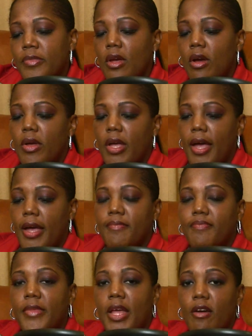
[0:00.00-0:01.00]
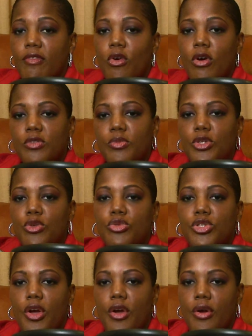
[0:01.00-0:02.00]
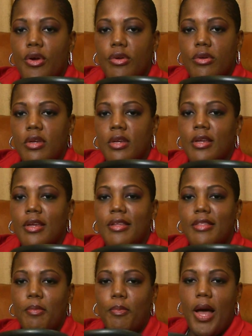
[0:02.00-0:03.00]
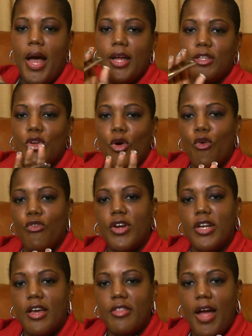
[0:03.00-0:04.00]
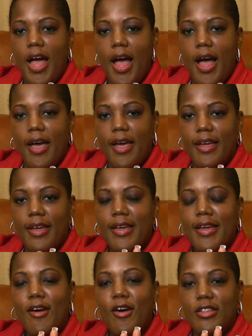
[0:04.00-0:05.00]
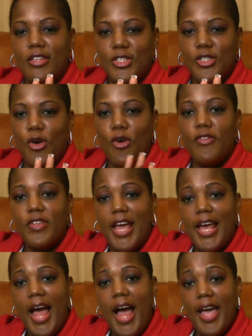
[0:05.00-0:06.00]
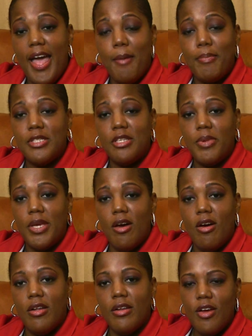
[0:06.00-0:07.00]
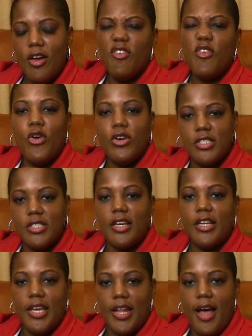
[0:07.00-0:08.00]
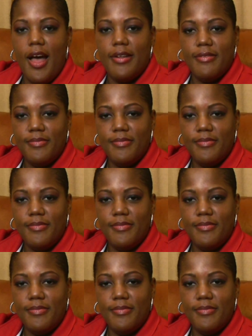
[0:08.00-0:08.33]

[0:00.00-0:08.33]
Okay? Now, of course, when you turn the pot over another eye on the stove and that eye happens to be on, of course it's going to get hot.